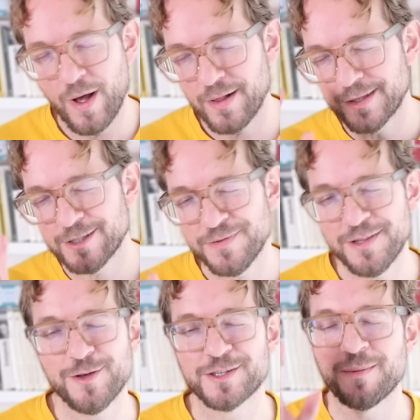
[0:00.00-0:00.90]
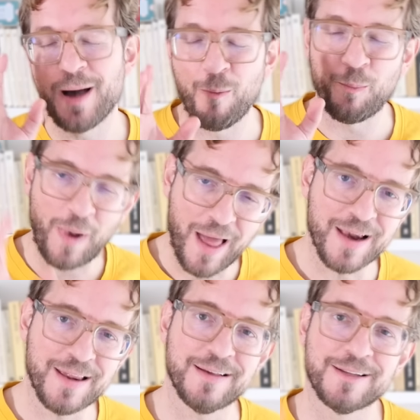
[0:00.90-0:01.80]
Well, this video is about
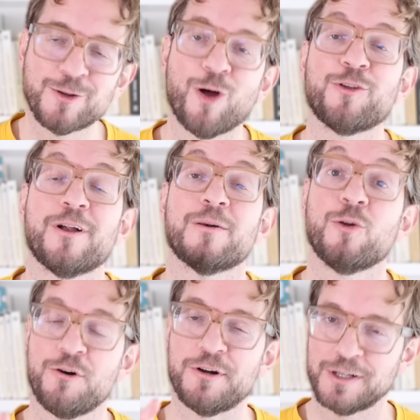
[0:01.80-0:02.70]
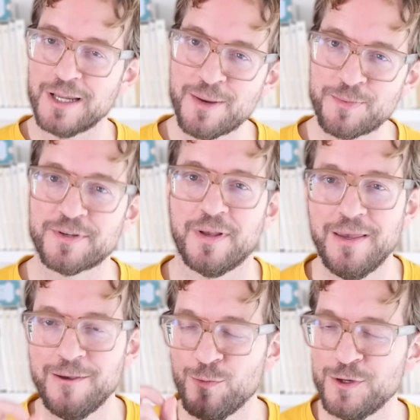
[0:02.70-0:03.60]
planning the total lunar eclipse. If
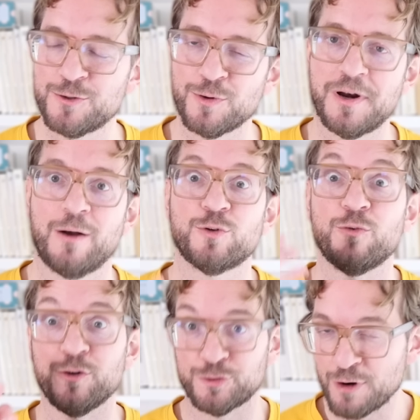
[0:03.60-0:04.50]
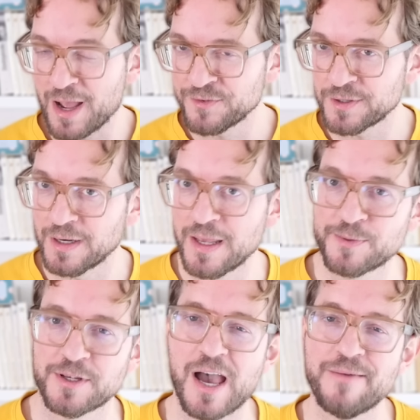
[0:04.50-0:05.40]
you wish to learn how to photograph the
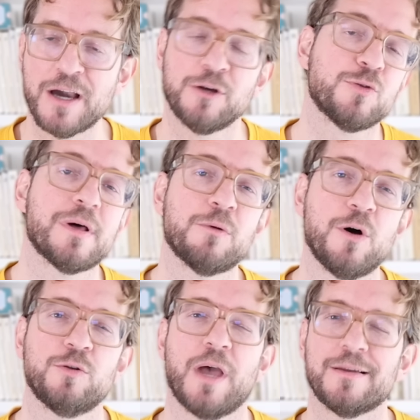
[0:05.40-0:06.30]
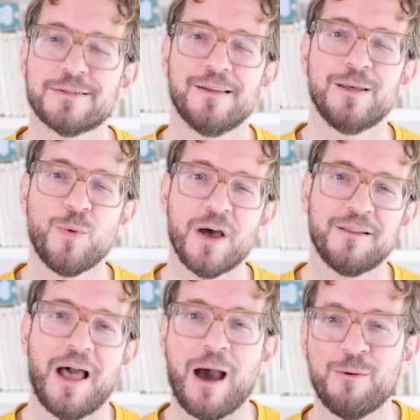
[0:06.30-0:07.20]
eclipse, I invite you to download and study
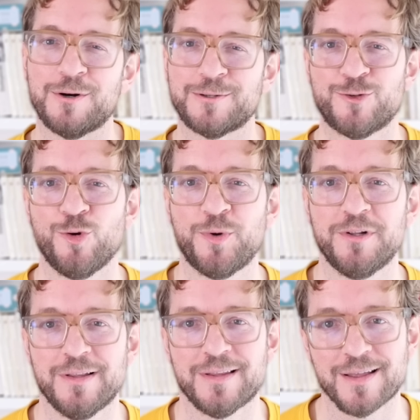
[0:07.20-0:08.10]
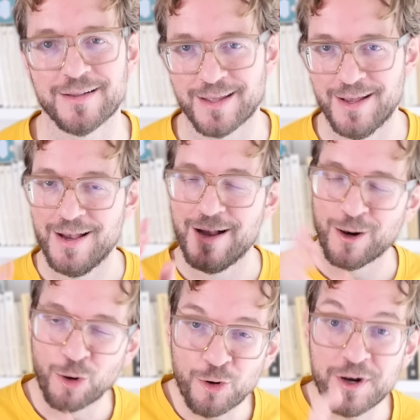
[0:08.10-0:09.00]
well our super detailed
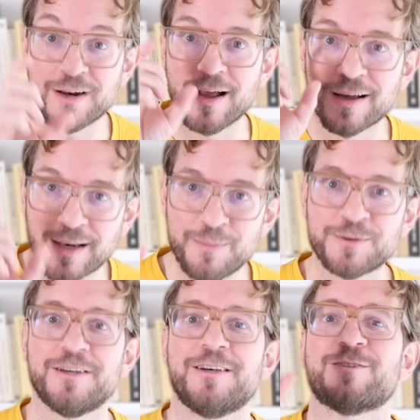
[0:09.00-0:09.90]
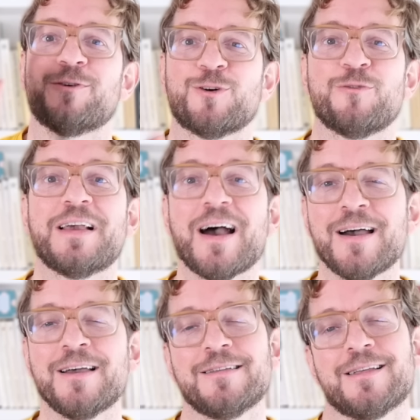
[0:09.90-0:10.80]
lunar eclipses photography
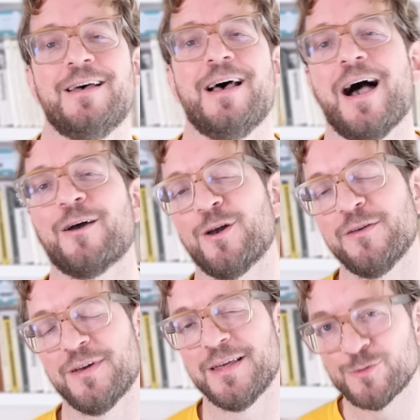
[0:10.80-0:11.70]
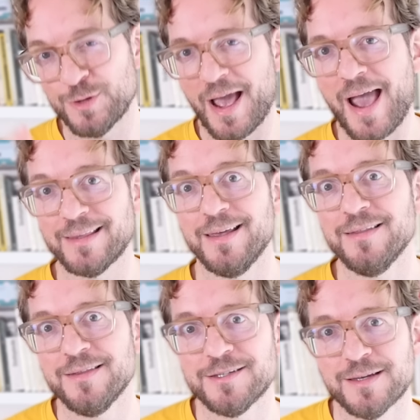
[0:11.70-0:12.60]
guide. I'm gonna leave a link to the guide
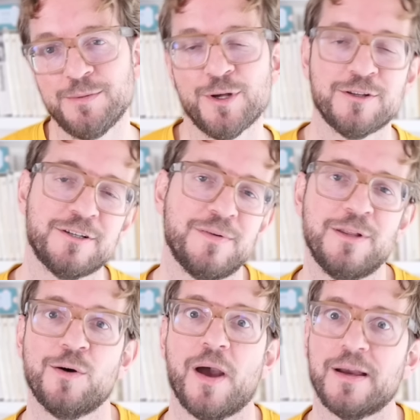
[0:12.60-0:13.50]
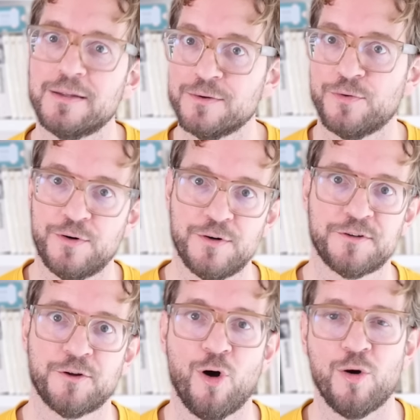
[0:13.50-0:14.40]
in the description of this video and in the
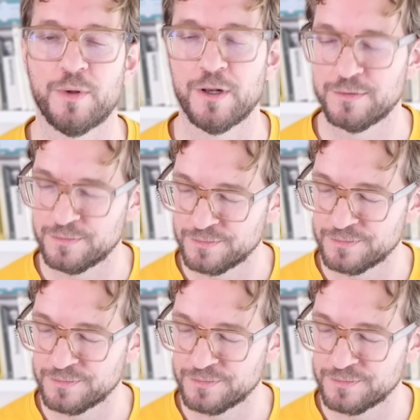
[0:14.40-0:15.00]
first comment below.